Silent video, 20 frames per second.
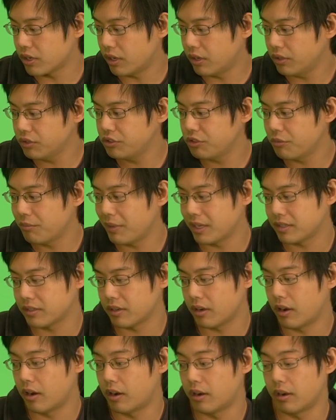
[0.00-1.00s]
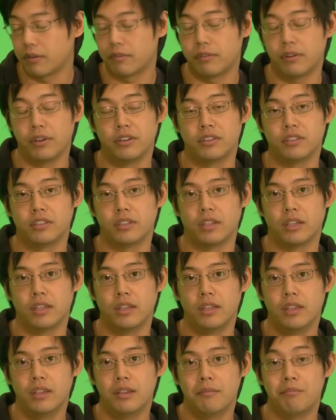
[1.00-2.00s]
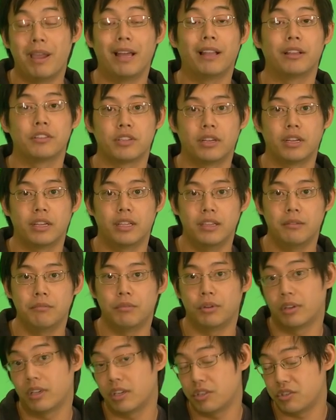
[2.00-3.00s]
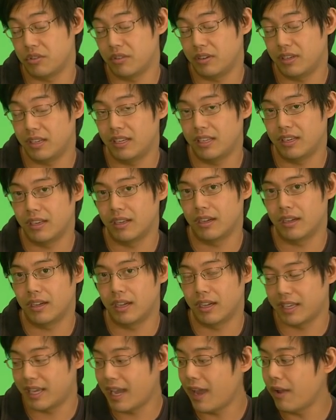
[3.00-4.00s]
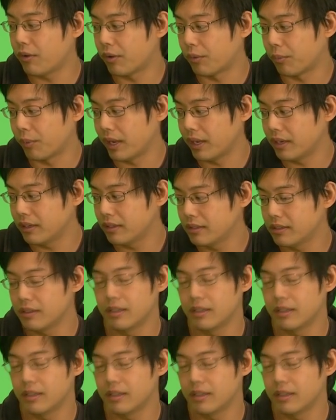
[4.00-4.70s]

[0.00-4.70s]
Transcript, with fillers: also makes it harder for you to balance on a gimbal because you need a counterweight.